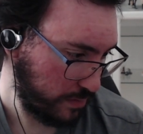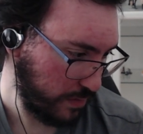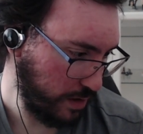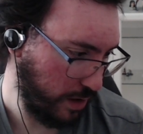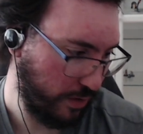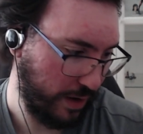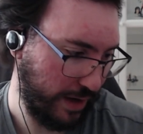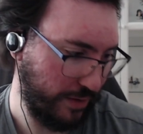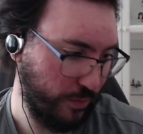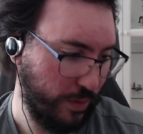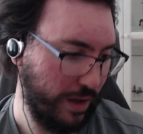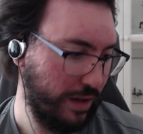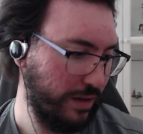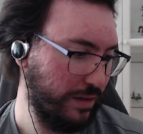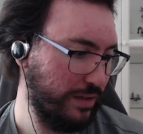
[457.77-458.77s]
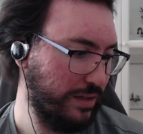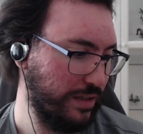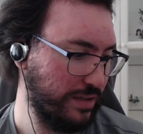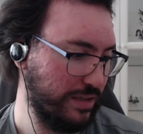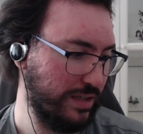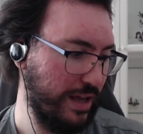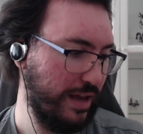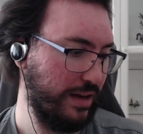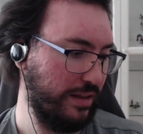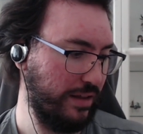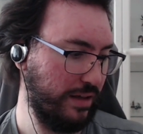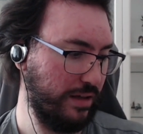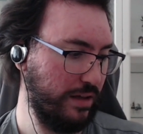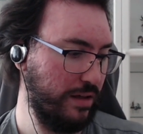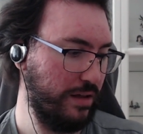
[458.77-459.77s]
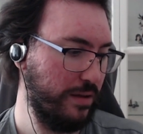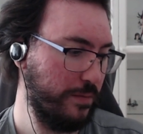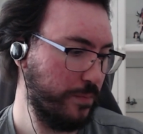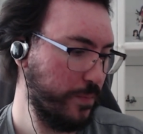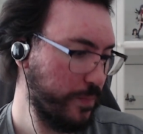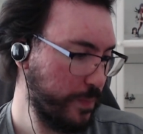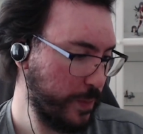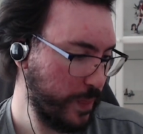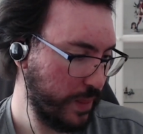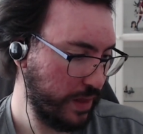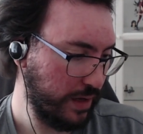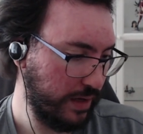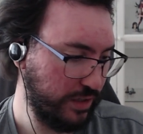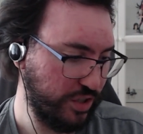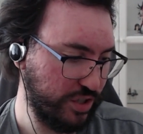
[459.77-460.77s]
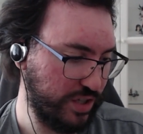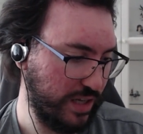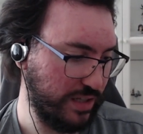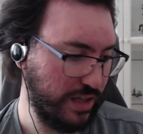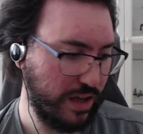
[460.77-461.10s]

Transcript: Alright, well, it doesn't say anything. It just says,